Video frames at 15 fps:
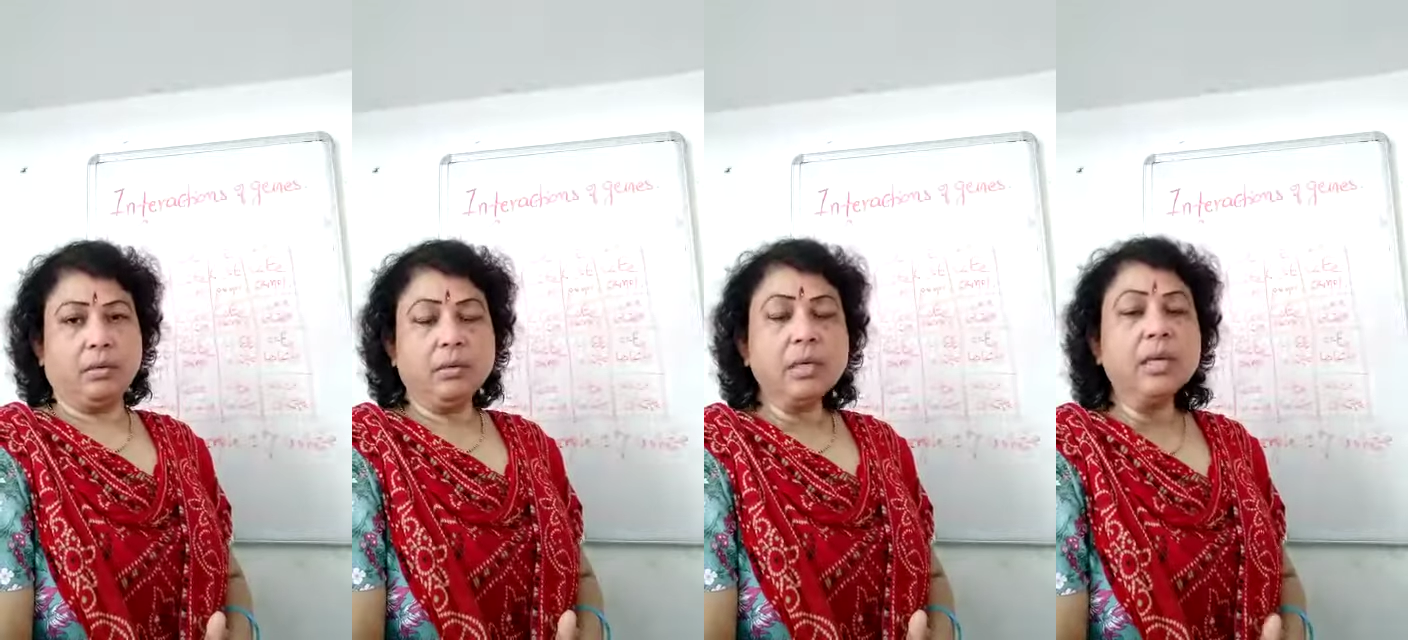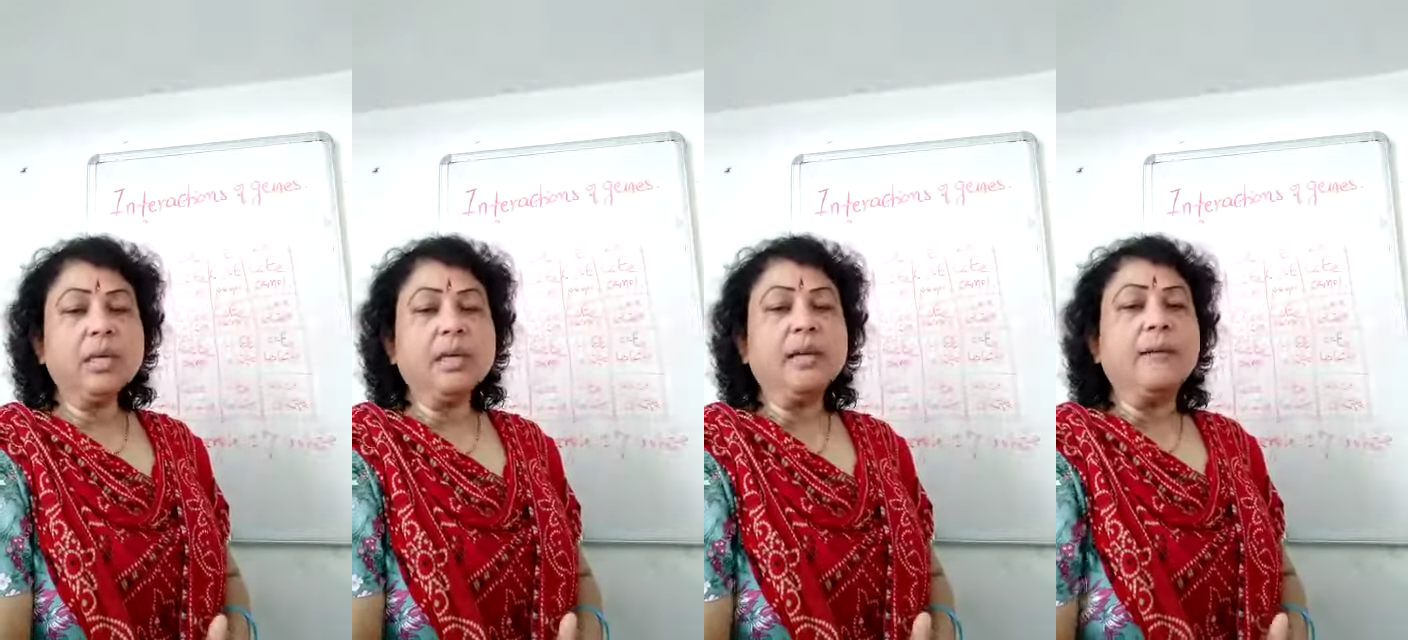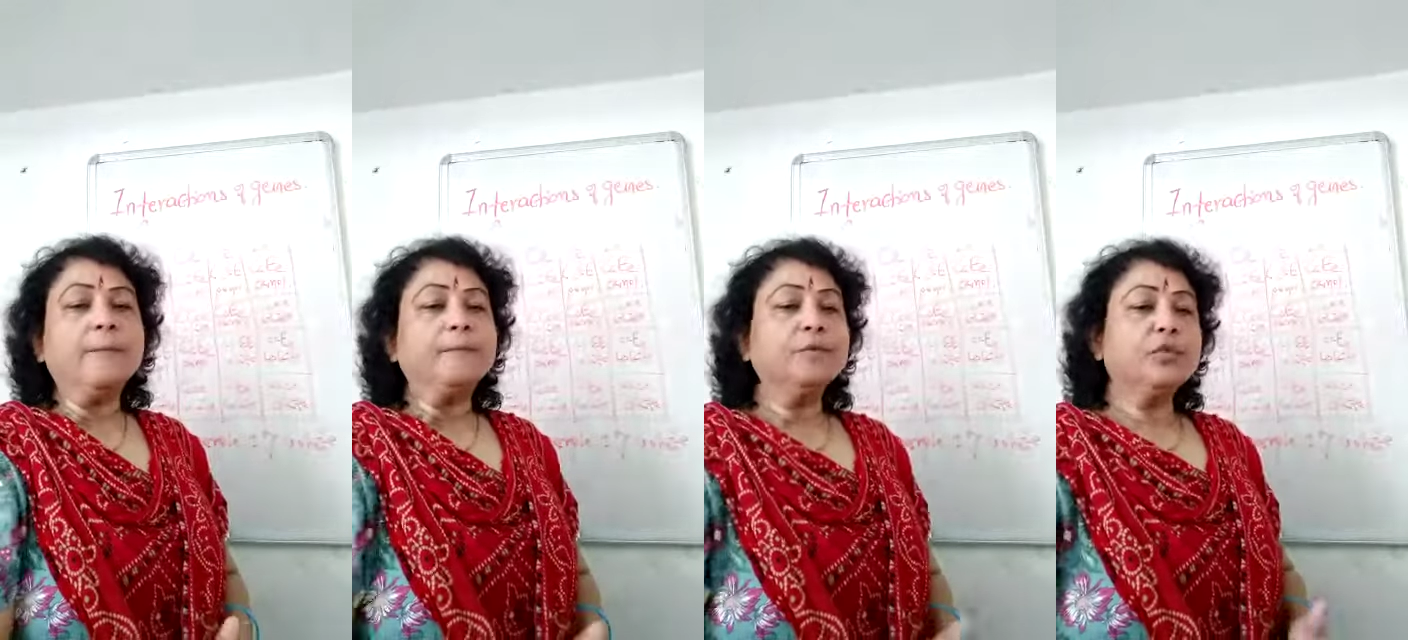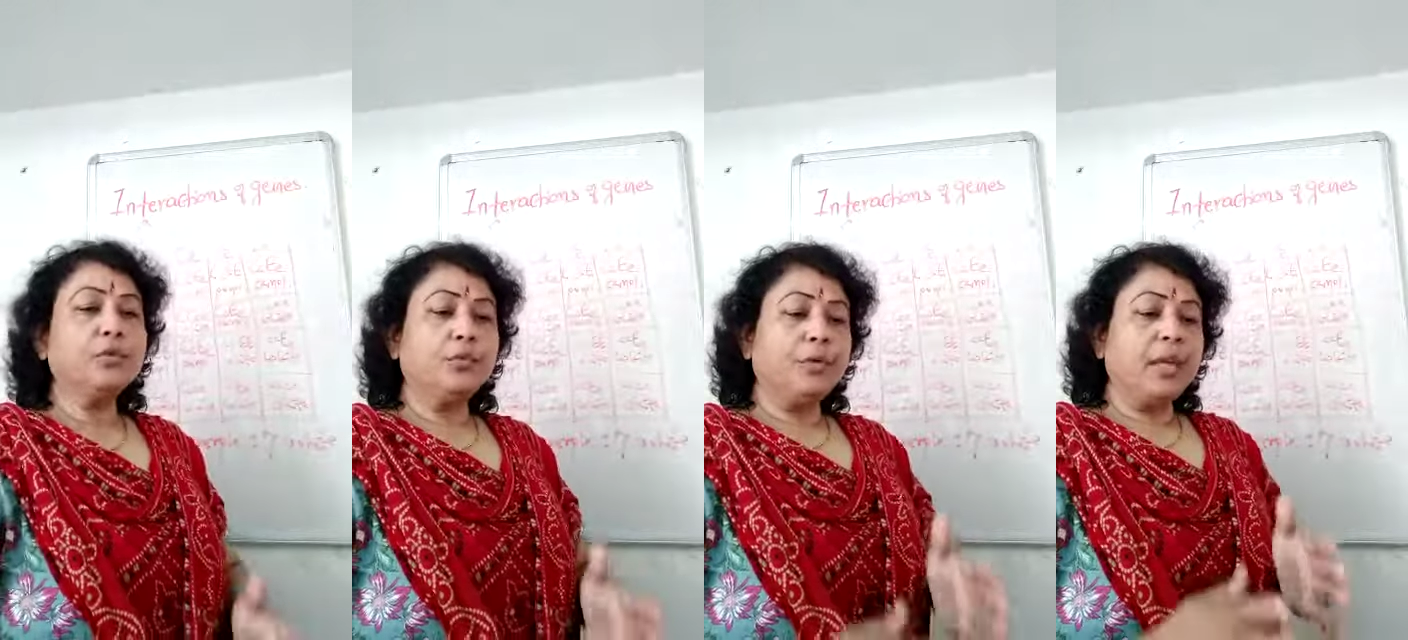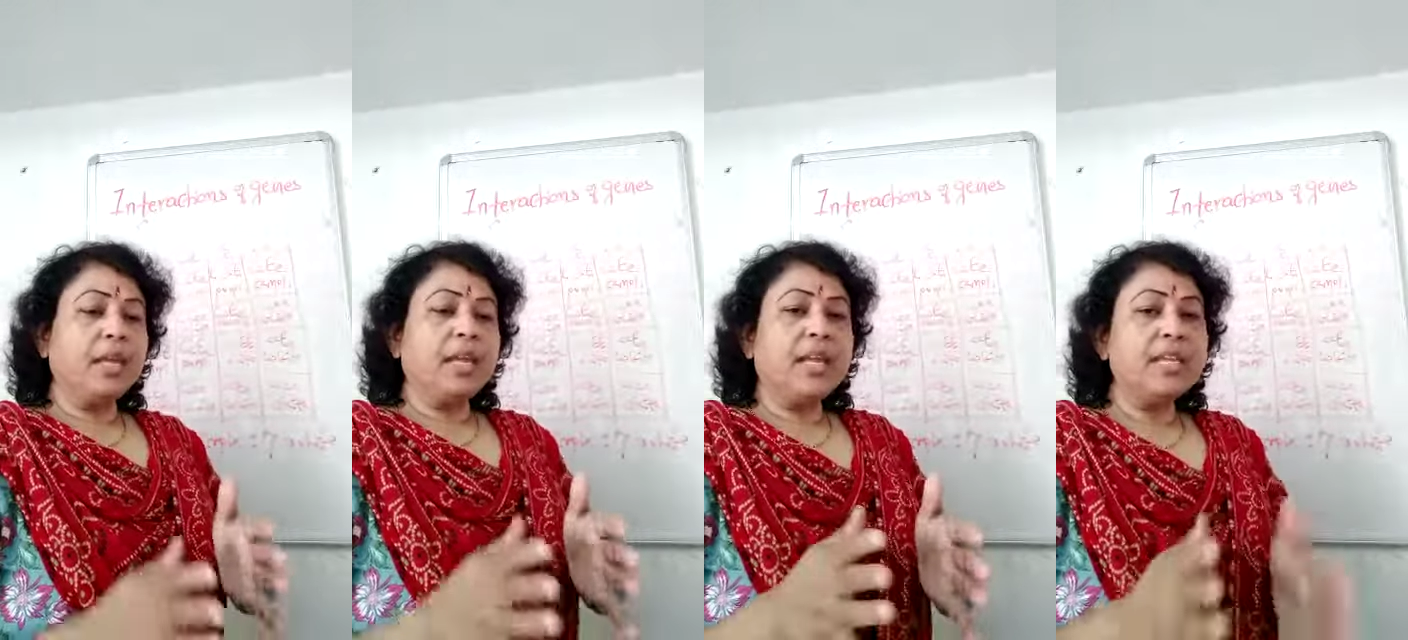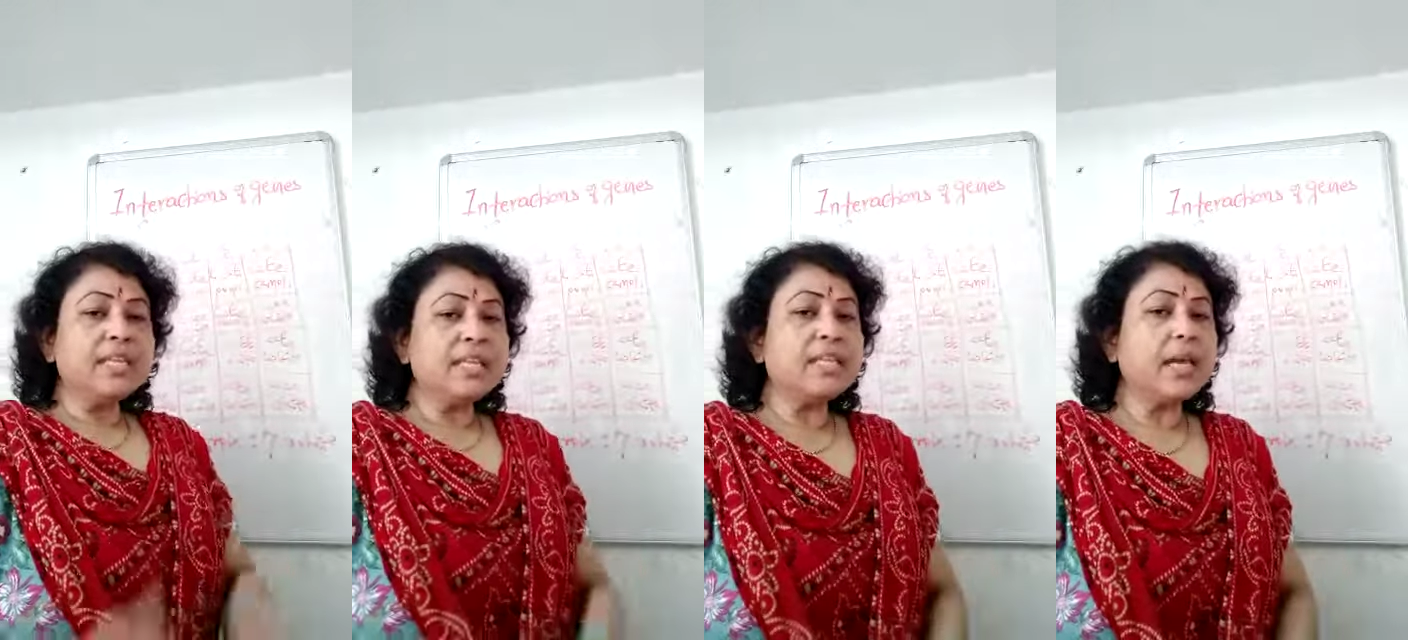Okay. So when
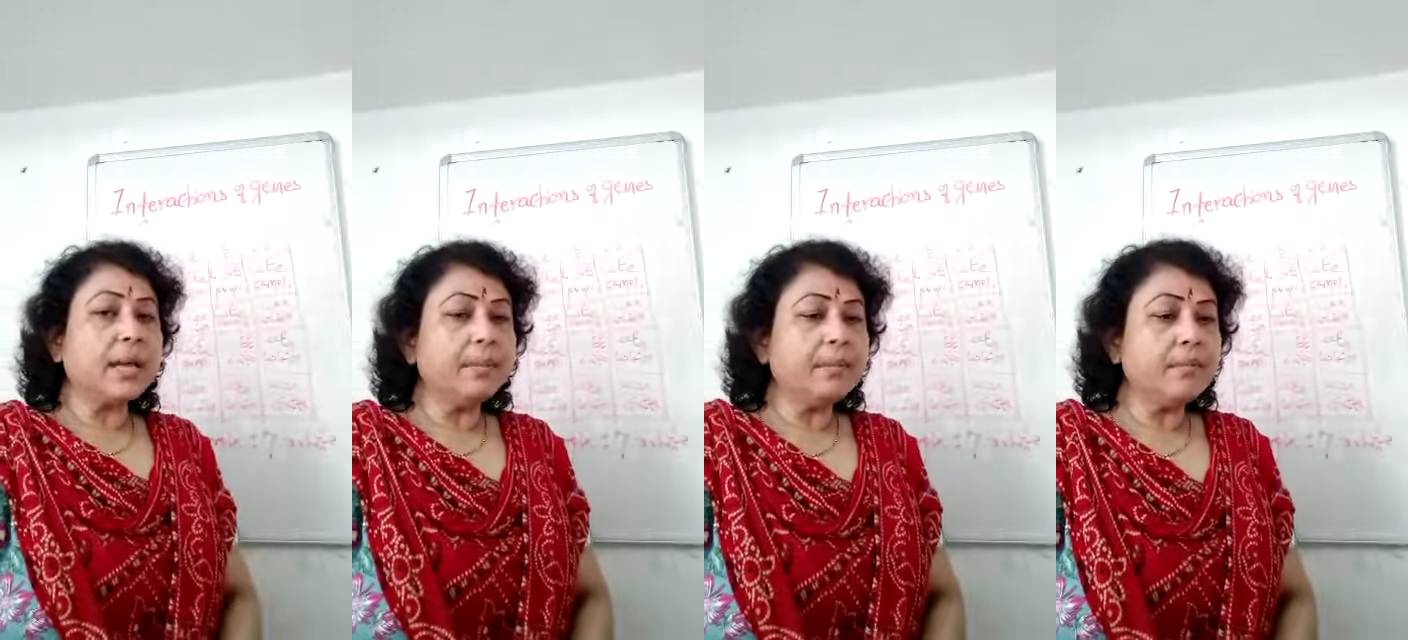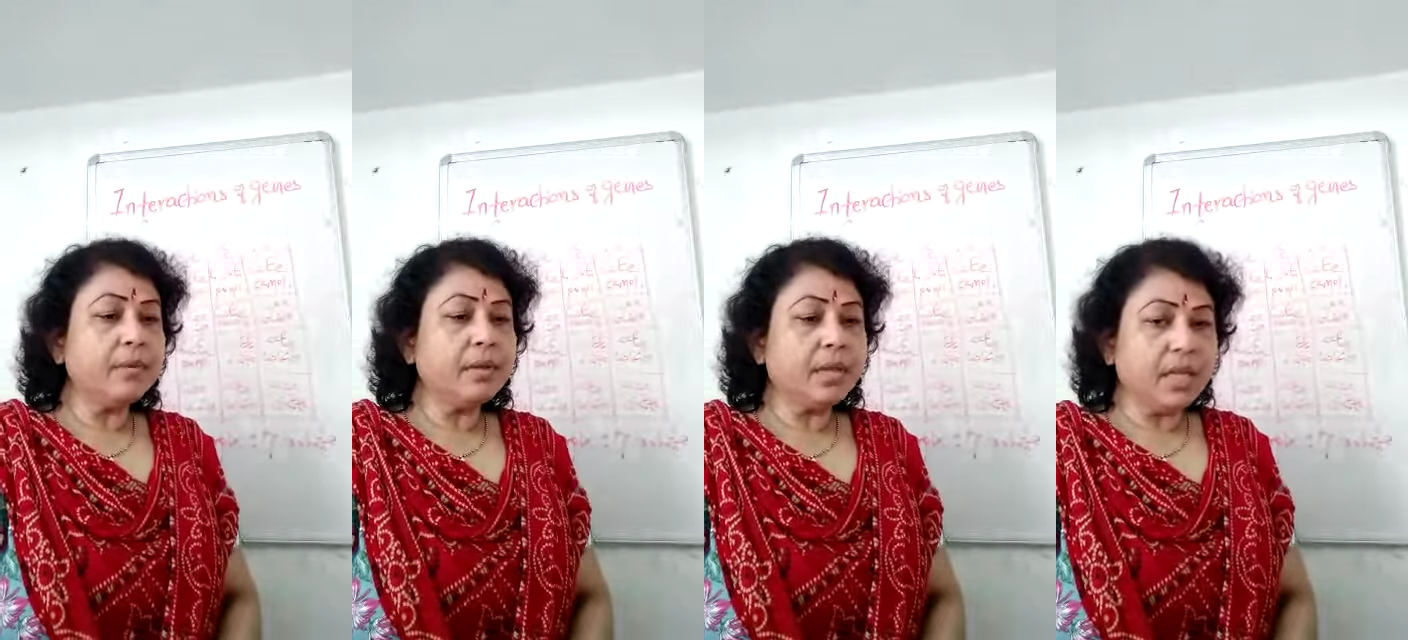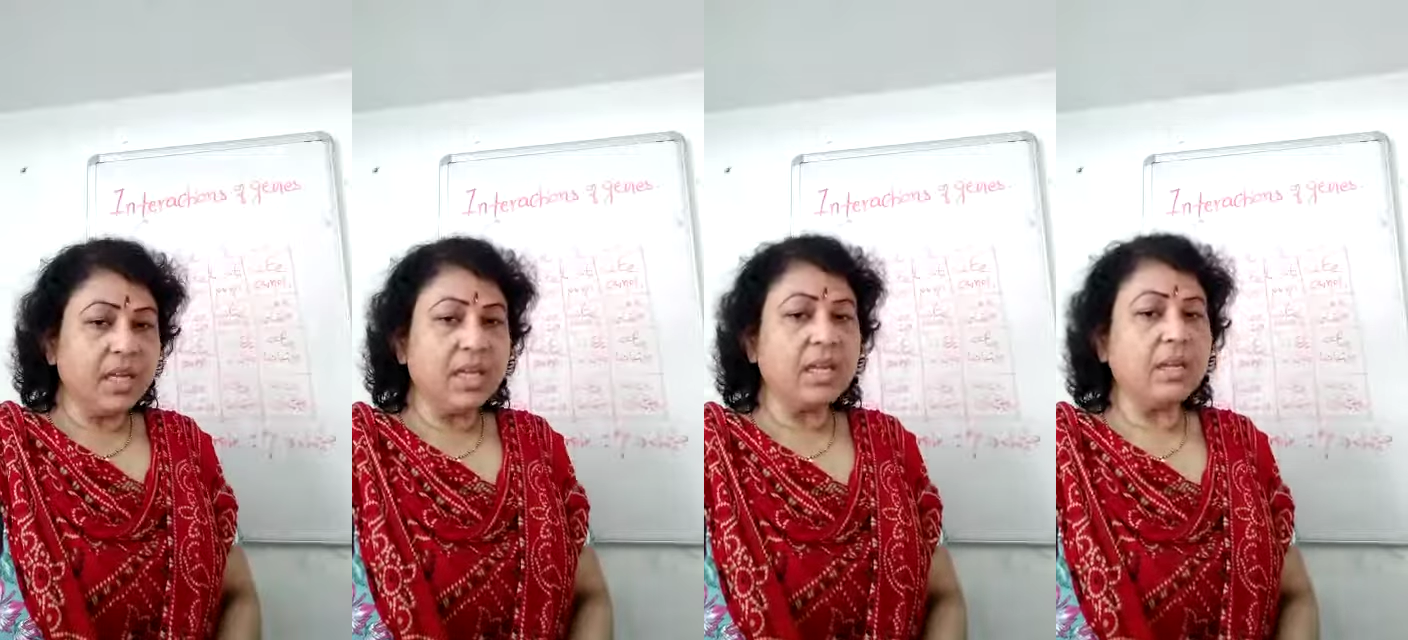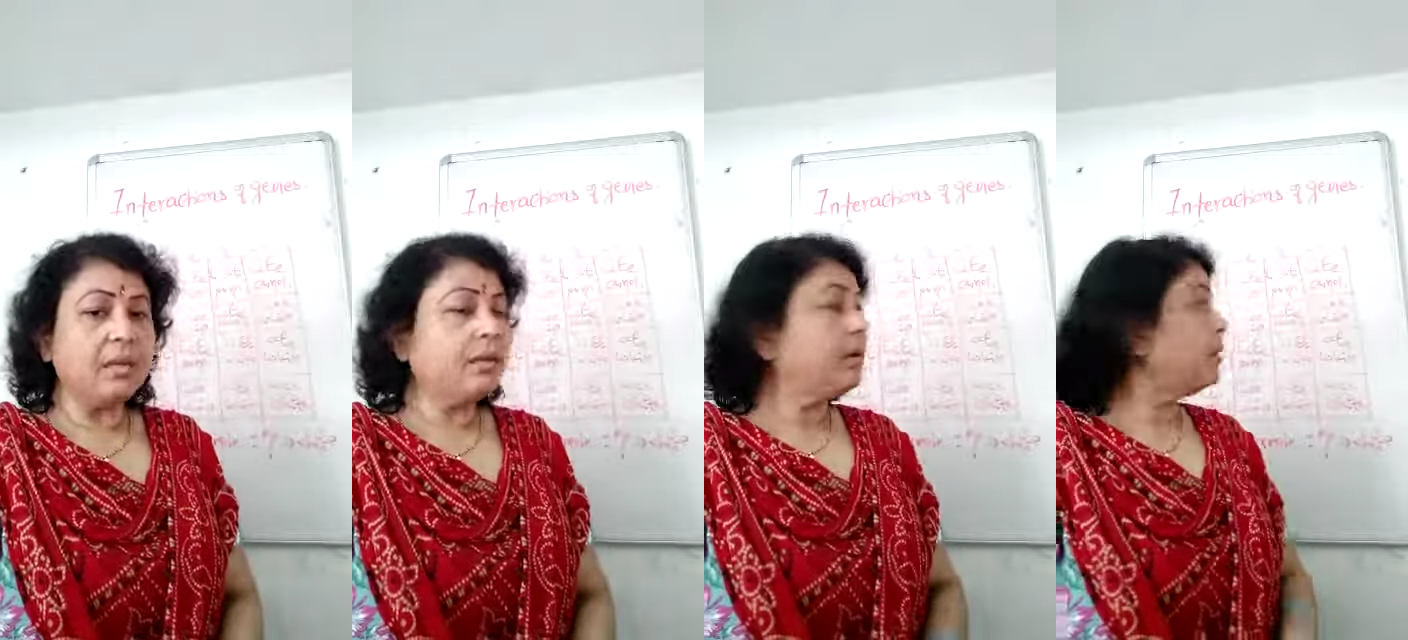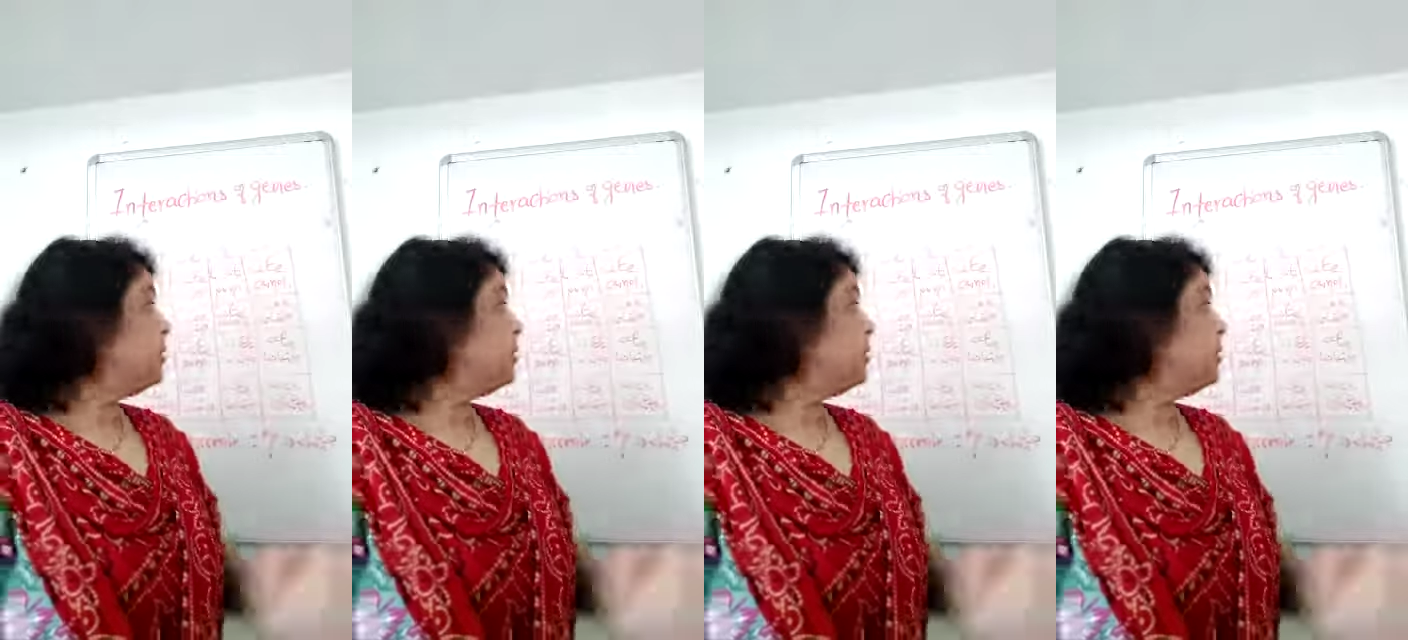enzyme E,